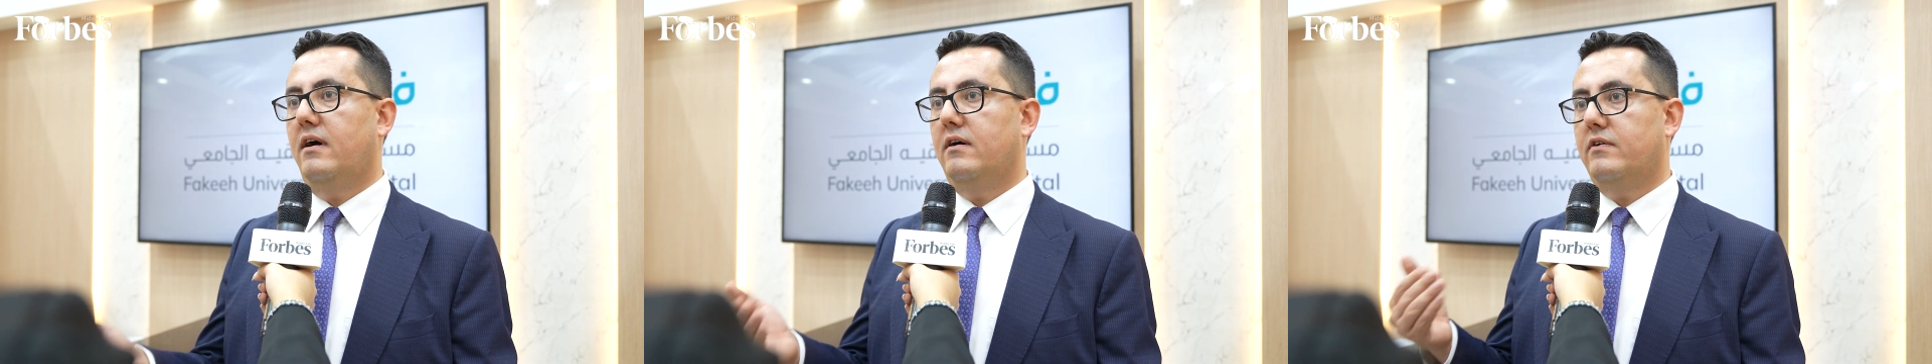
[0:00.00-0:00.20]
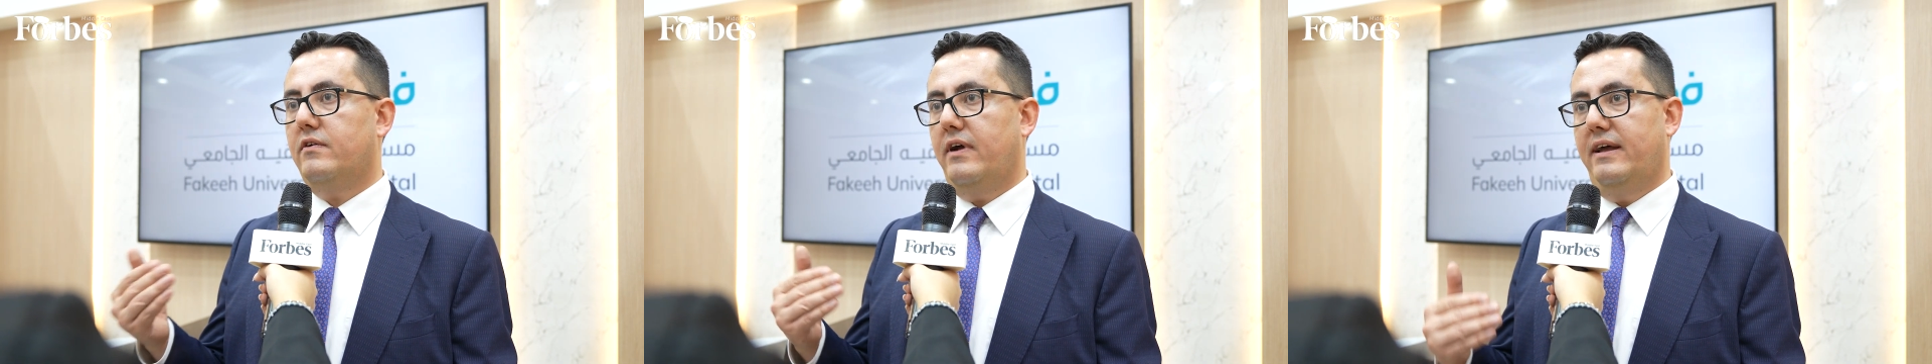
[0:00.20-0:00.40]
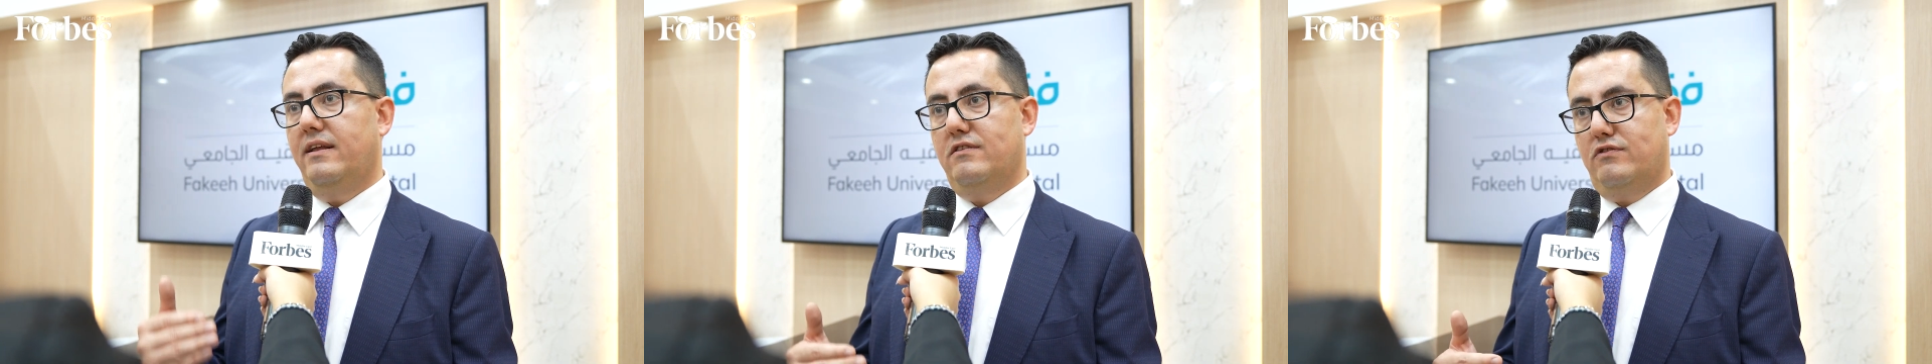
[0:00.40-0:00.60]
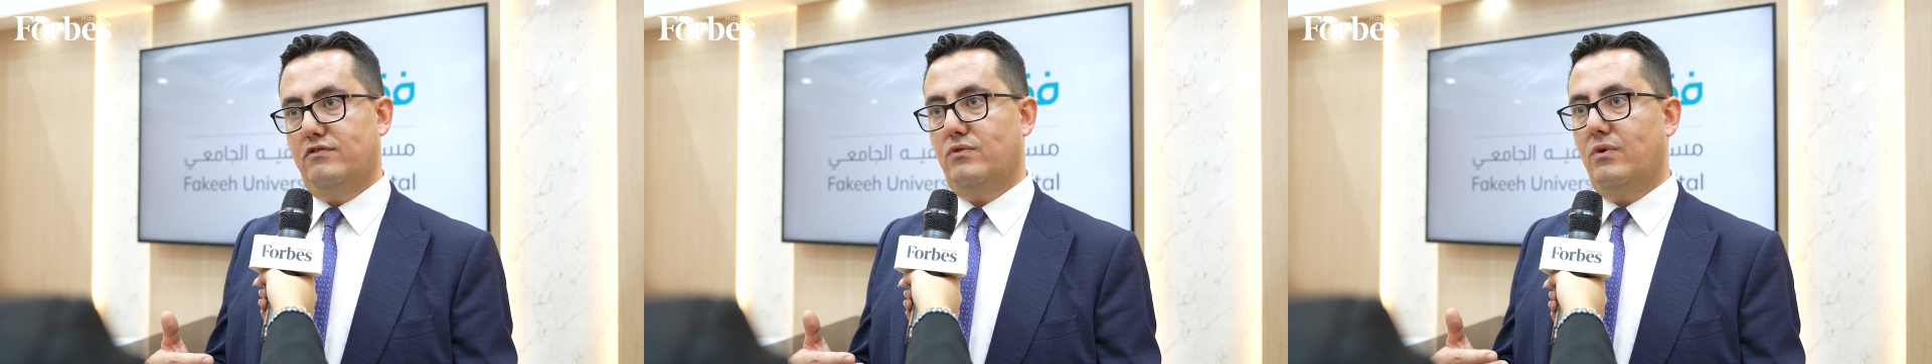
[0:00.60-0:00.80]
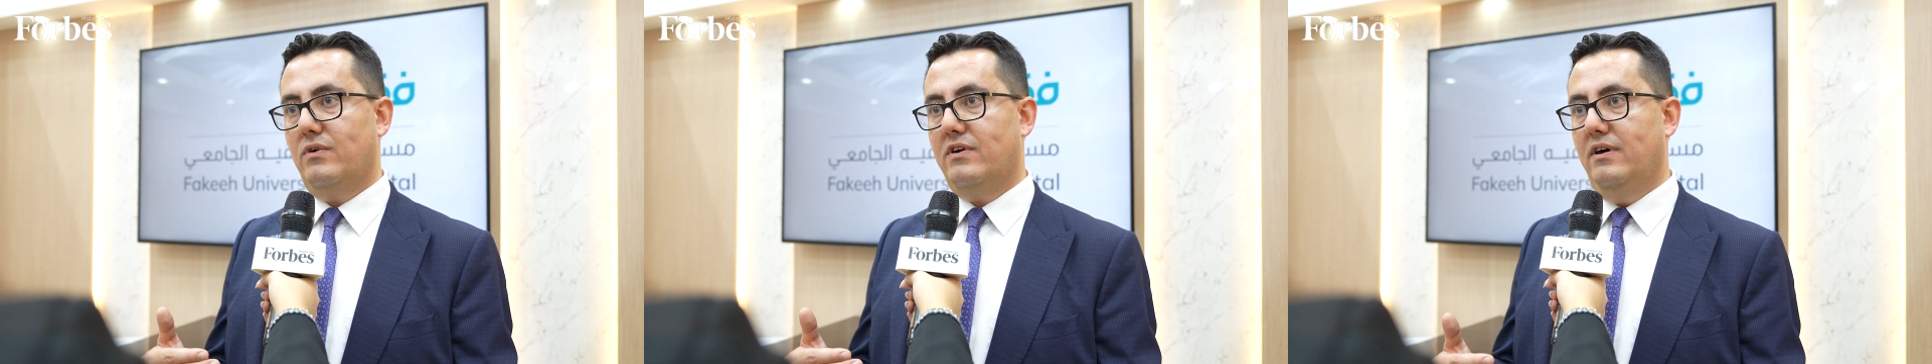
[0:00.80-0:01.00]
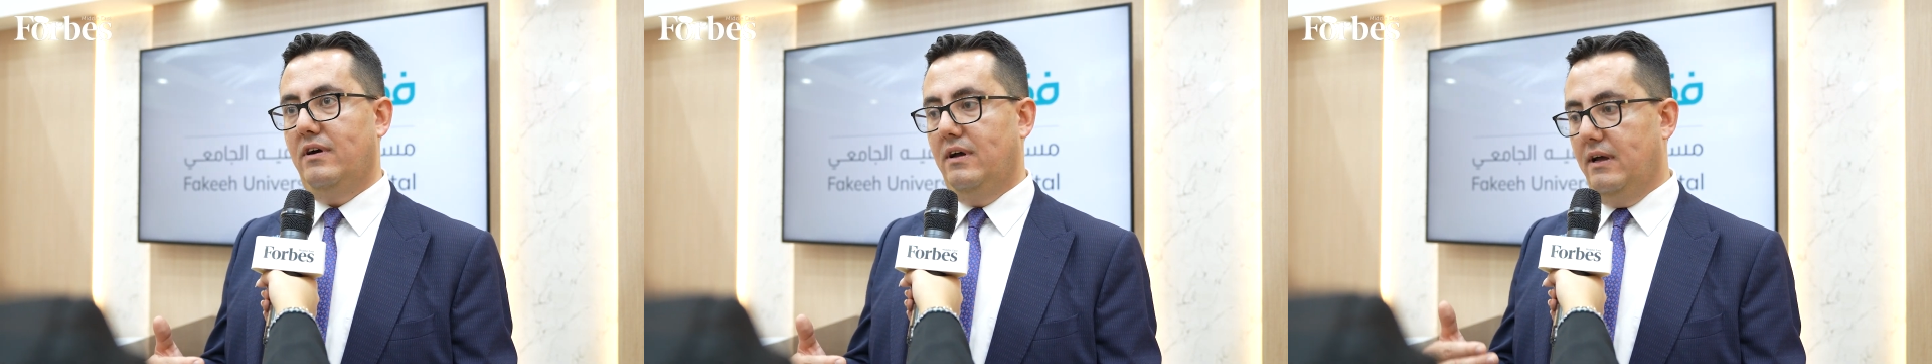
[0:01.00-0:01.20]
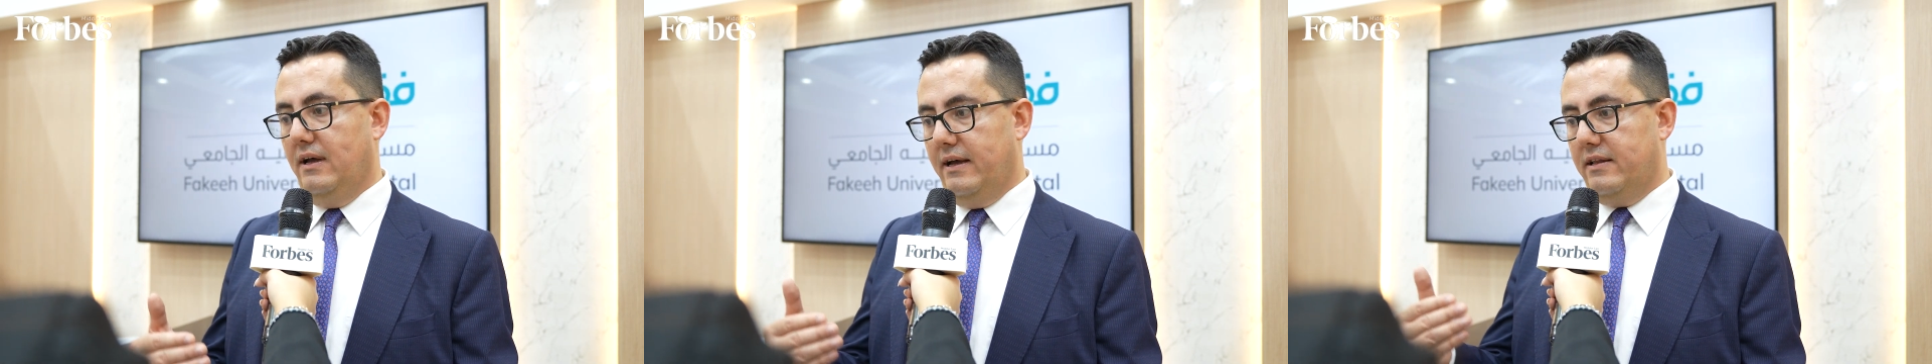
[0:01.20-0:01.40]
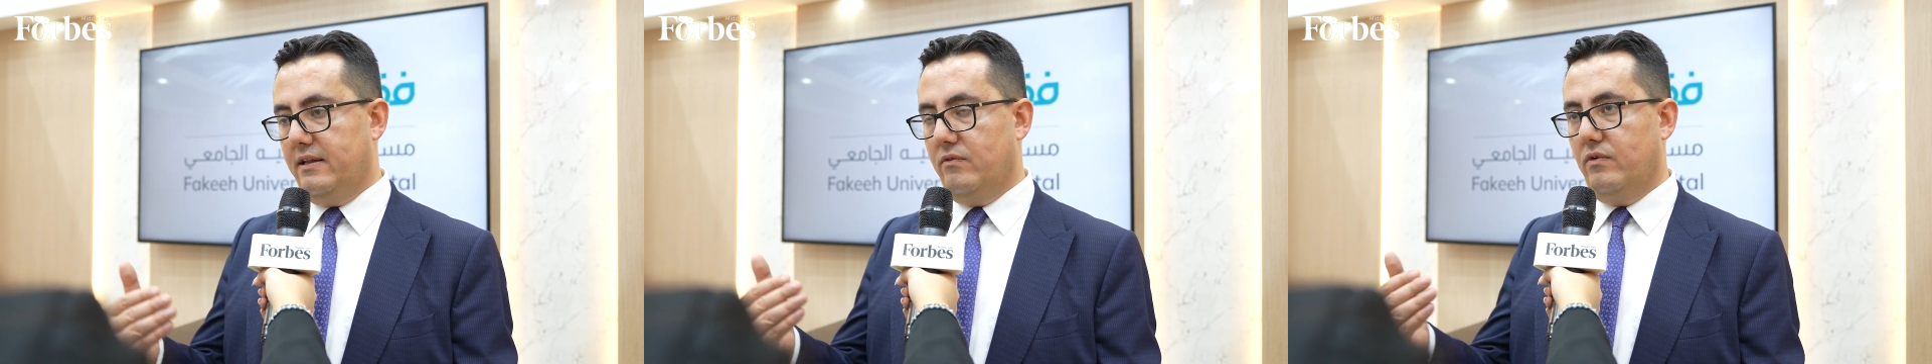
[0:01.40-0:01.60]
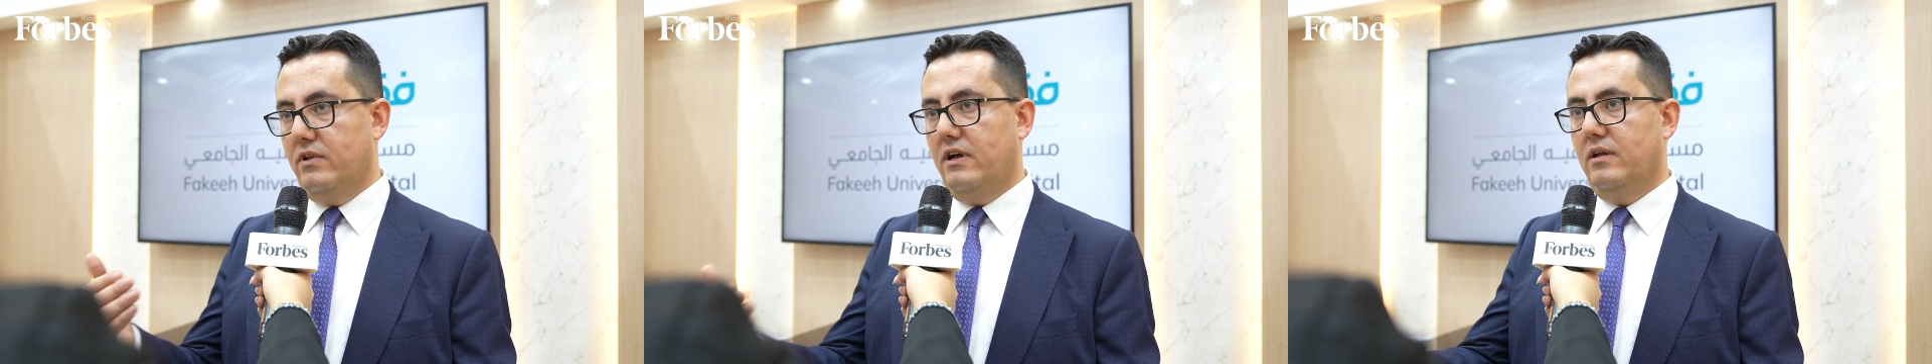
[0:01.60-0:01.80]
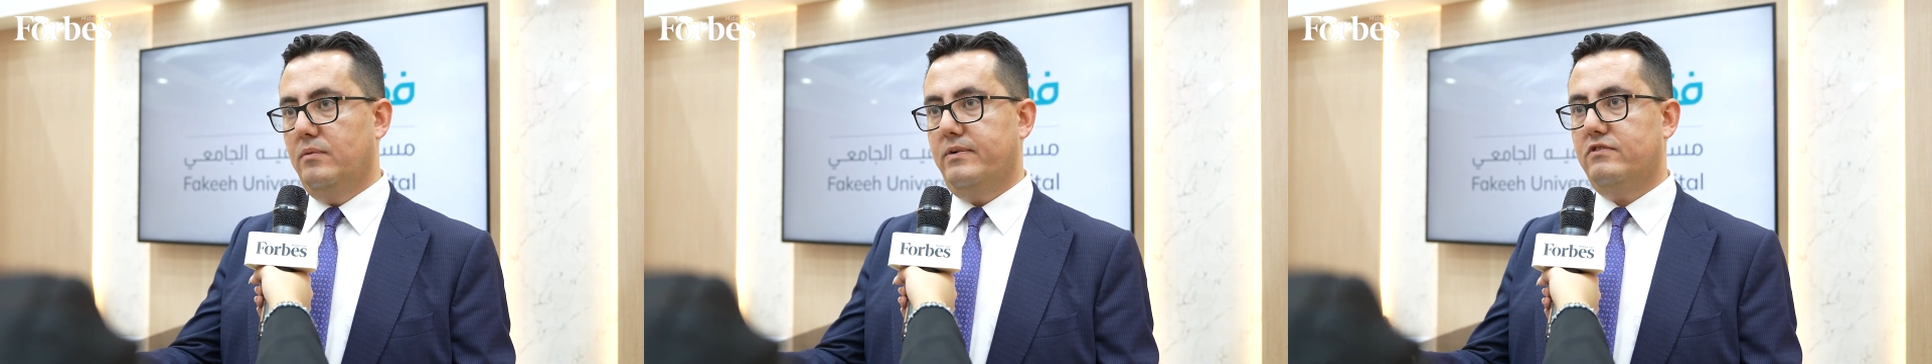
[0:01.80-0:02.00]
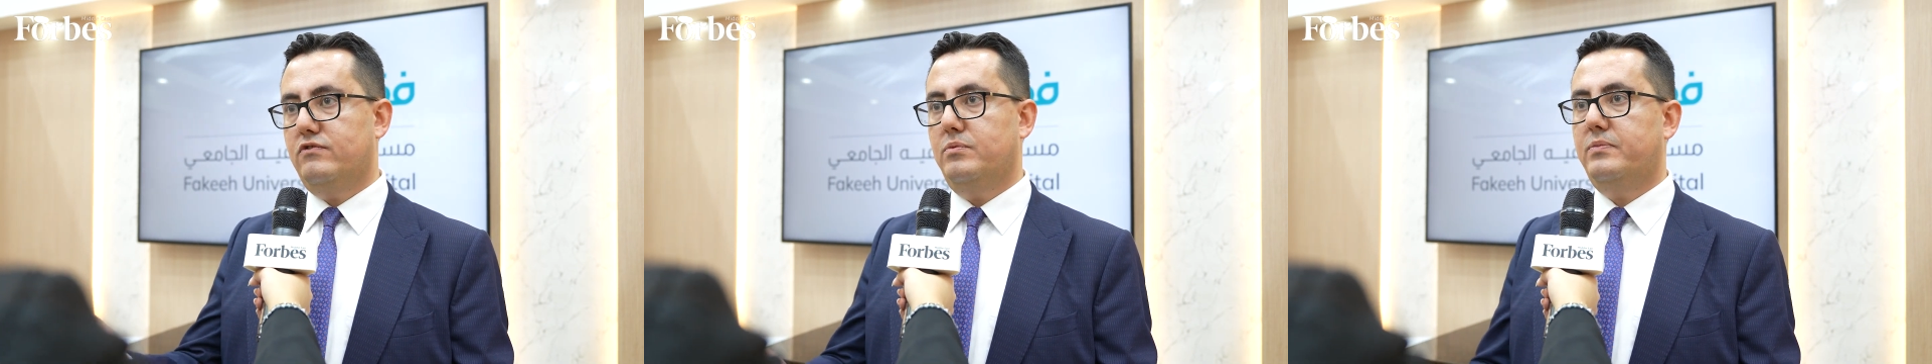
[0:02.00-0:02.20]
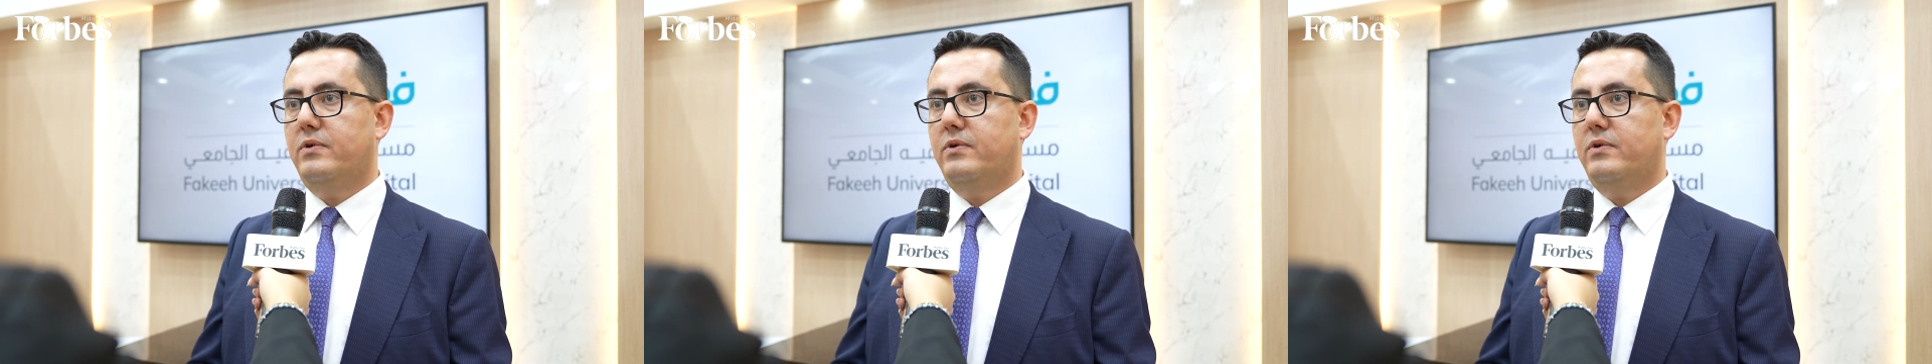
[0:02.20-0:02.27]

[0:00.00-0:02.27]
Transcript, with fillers: our hand stronger and then will help us to